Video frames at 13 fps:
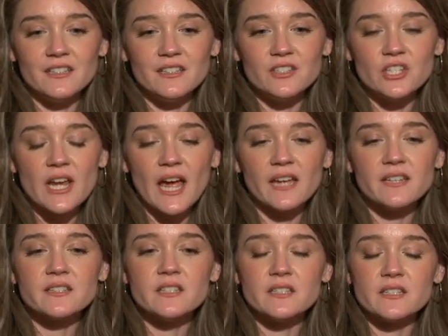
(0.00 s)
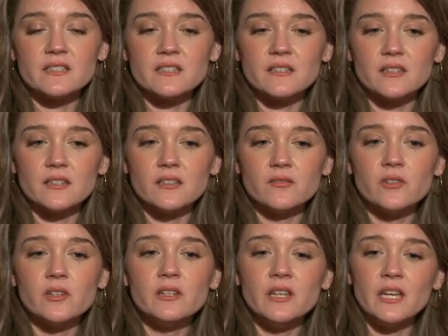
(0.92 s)
she has this
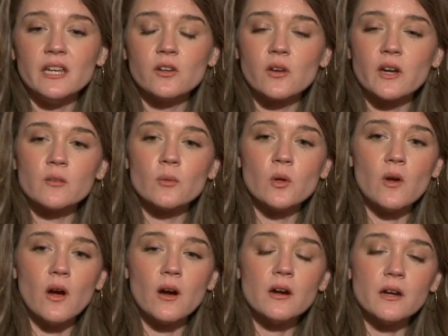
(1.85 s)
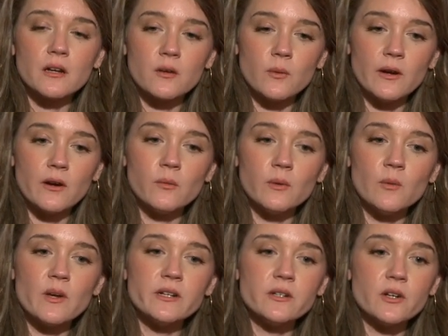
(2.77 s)
really incredible arc where we
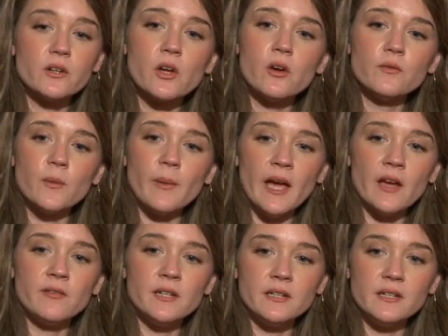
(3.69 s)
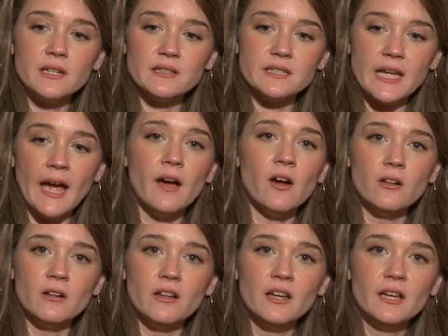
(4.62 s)
wanted her to go from heaven into
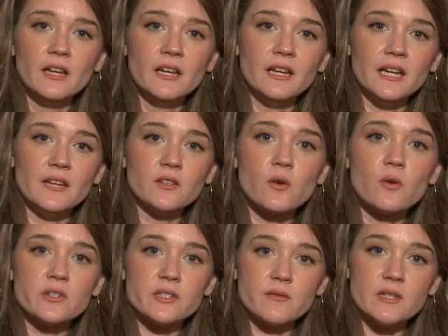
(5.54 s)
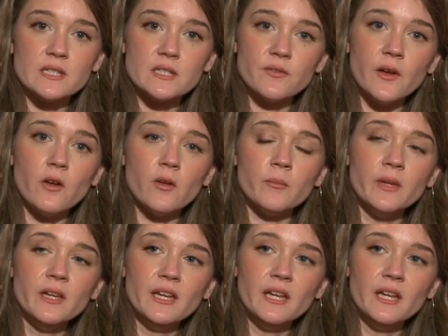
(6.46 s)
hell in the course of this film.